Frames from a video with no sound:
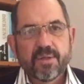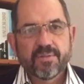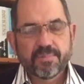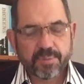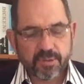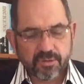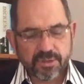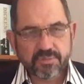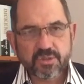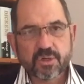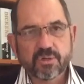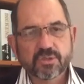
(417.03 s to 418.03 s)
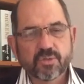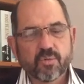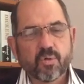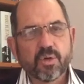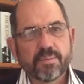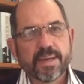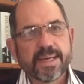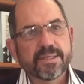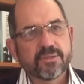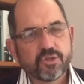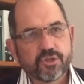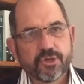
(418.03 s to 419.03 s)
The pilgrim songs are all about
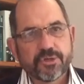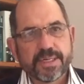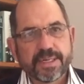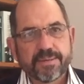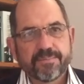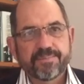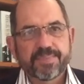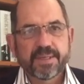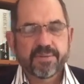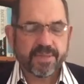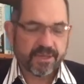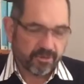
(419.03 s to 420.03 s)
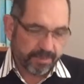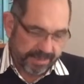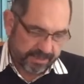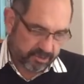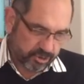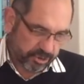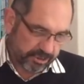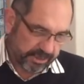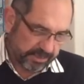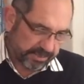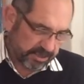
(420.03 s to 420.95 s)
a journey. They're about a journey